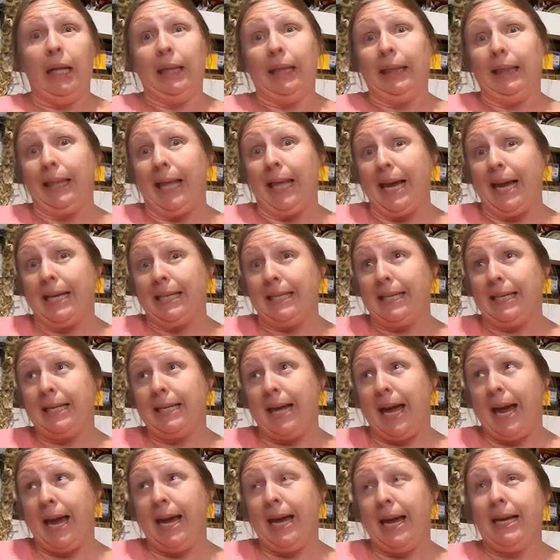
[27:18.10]
lazy
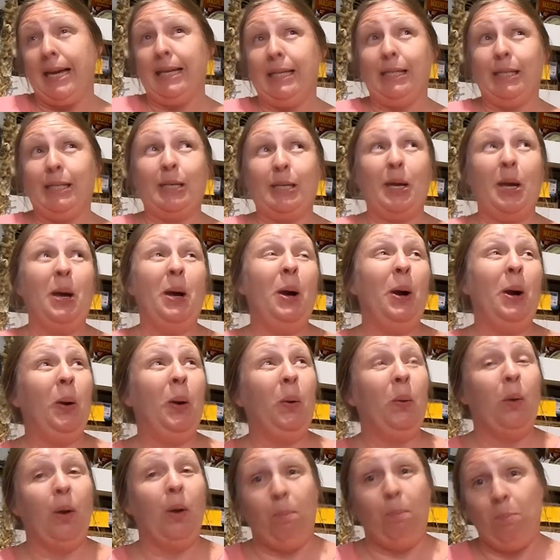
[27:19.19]
days
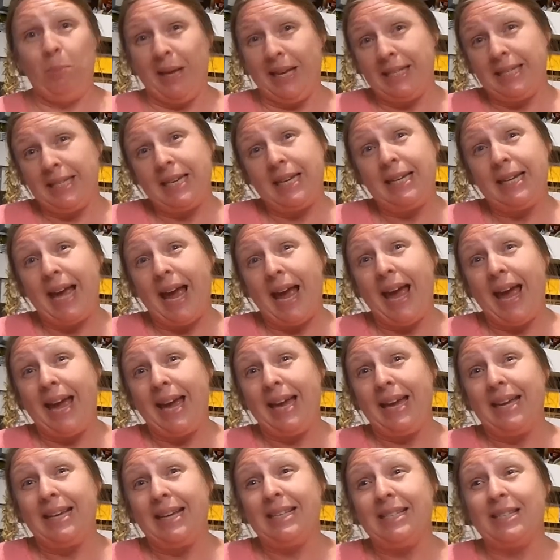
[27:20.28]
or busy
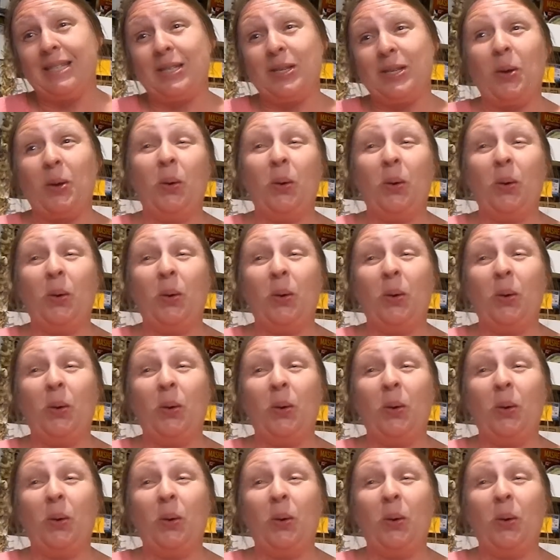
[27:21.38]
days